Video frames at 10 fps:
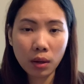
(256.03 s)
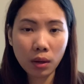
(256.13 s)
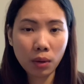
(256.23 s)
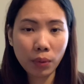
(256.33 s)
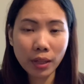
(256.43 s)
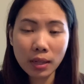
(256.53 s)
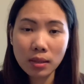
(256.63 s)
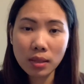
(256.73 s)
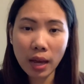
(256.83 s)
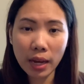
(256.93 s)
went
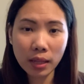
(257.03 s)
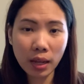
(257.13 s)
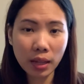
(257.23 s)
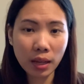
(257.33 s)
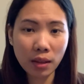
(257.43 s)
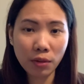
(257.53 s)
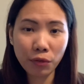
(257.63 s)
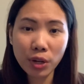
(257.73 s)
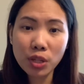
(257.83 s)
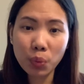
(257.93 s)
inside, and then the
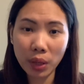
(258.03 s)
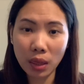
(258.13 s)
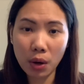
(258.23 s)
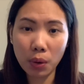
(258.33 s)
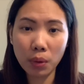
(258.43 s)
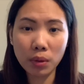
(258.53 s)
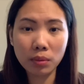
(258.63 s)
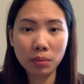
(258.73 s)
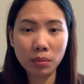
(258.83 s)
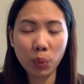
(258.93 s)
first window,
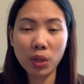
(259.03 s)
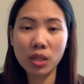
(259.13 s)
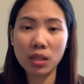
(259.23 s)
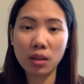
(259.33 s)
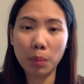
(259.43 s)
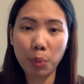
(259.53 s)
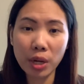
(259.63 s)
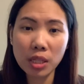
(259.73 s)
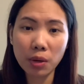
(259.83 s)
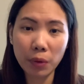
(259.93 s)
which is the
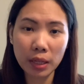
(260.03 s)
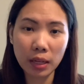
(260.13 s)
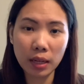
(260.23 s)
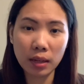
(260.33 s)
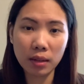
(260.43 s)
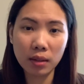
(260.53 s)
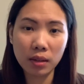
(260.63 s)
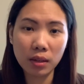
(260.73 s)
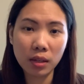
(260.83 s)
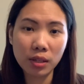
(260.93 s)
press screening,
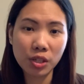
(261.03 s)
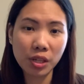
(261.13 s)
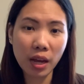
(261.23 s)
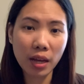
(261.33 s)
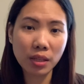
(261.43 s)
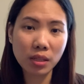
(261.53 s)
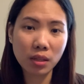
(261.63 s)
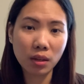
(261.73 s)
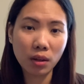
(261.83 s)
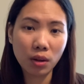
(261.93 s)
she asked
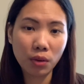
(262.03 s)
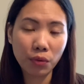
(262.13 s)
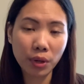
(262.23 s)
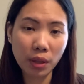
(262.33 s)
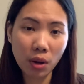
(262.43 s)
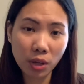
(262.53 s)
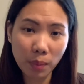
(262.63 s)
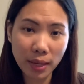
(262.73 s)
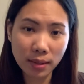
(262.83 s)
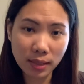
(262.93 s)
for the
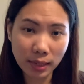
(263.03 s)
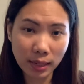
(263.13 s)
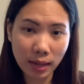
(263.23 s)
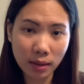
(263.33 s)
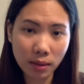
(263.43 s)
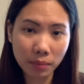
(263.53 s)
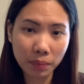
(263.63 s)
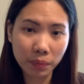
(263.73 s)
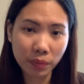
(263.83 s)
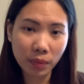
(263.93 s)
documents needed.
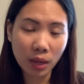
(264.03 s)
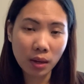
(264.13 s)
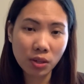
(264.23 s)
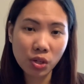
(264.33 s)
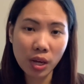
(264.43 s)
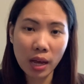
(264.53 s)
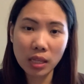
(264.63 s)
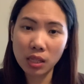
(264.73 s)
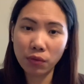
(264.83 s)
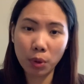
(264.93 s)
She
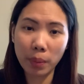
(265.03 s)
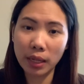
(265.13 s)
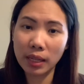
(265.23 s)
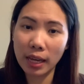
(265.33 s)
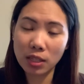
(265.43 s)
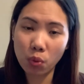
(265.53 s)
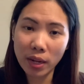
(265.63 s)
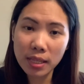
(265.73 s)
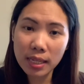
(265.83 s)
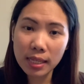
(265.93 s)
asked for my
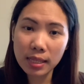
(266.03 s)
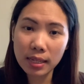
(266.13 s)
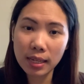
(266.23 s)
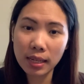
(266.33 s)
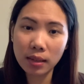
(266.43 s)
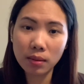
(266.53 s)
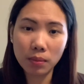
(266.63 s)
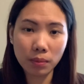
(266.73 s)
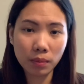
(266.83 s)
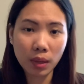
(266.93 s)
DS-160,
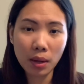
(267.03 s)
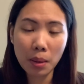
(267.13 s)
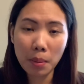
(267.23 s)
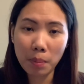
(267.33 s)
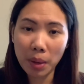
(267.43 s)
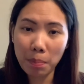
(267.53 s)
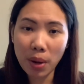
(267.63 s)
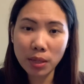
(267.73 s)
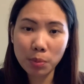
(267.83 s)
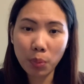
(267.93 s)
my
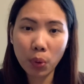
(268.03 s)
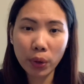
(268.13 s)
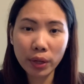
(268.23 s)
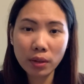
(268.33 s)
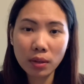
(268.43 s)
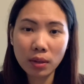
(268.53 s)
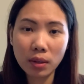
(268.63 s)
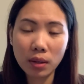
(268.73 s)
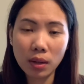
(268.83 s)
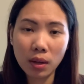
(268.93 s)
passport,
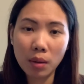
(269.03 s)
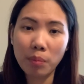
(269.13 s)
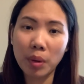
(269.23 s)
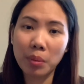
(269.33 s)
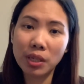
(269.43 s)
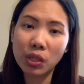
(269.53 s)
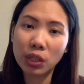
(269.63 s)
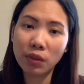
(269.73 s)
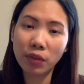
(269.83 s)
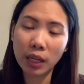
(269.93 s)
my birth
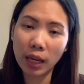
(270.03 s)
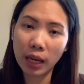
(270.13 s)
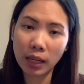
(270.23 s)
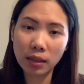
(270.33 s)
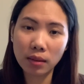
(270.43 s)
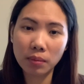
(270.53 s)
certificate,